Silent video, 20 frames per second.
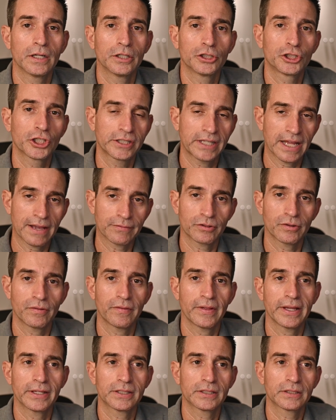just after
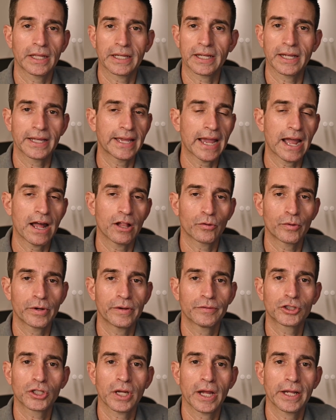this, like a gallery
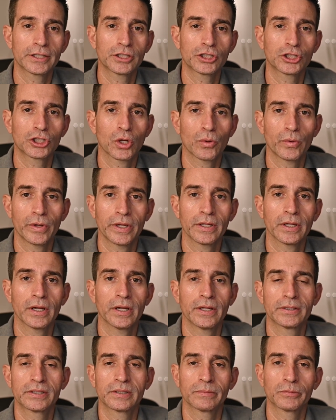of shots showing
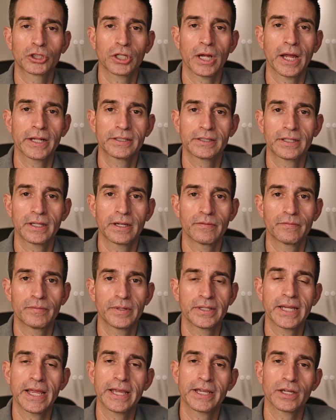some shots that have
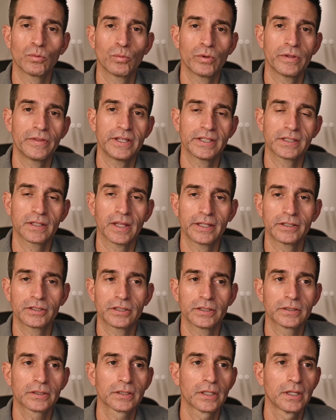been taken with these
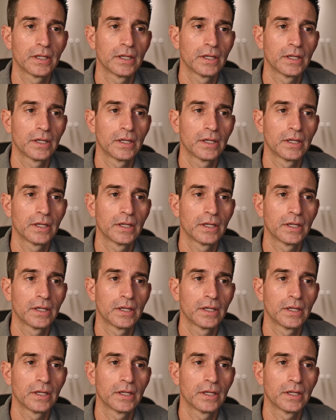lenses,